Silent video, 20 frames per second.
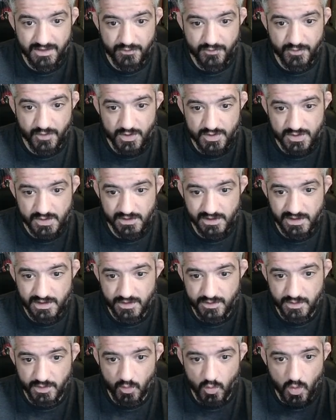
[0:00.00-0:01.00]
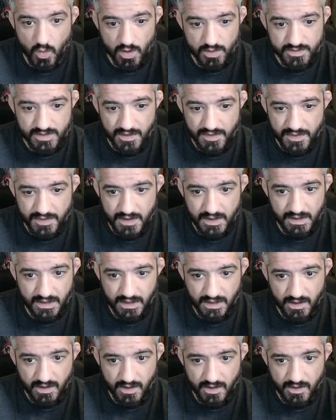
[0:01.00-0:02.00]
the first clear reward I think
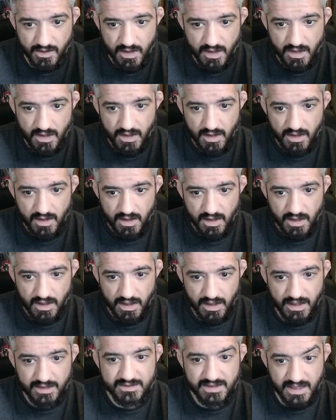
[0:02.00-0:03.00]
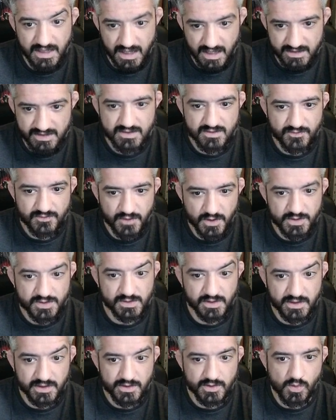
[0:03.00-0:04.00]
here. And yes, first
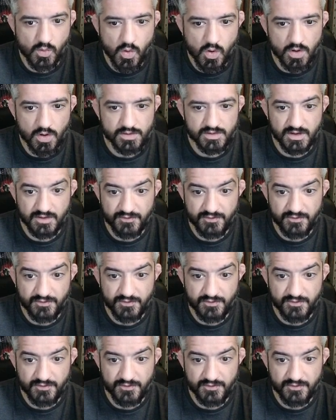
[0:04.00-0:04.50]
clear reward, a